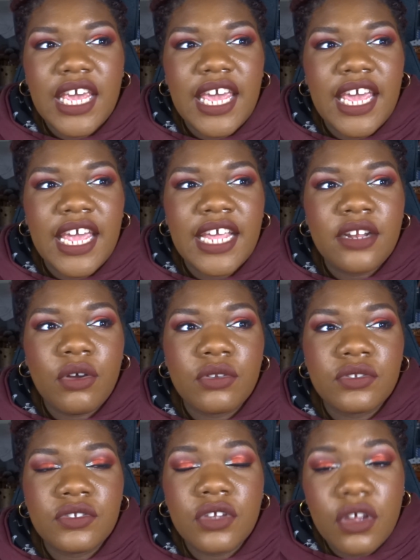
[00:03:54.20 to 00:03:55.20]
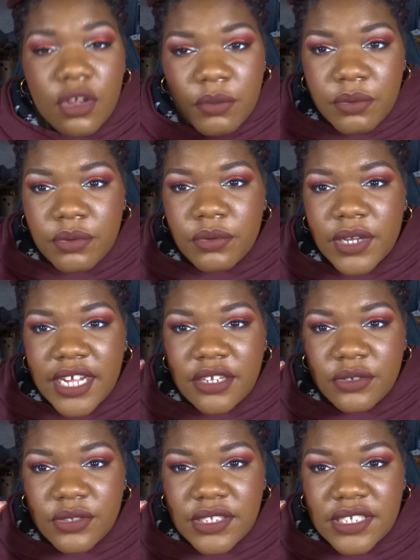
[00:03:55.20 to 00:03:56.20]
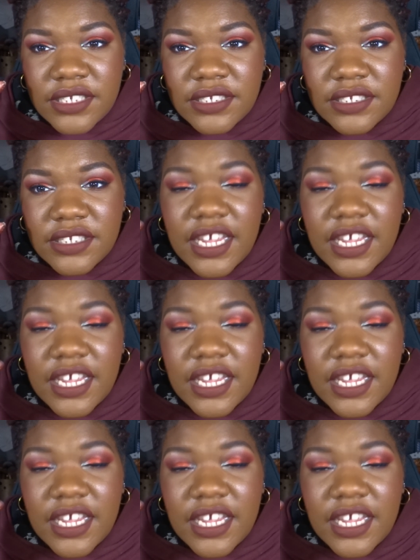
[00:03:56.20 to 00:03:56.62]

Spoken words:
and on top I use this,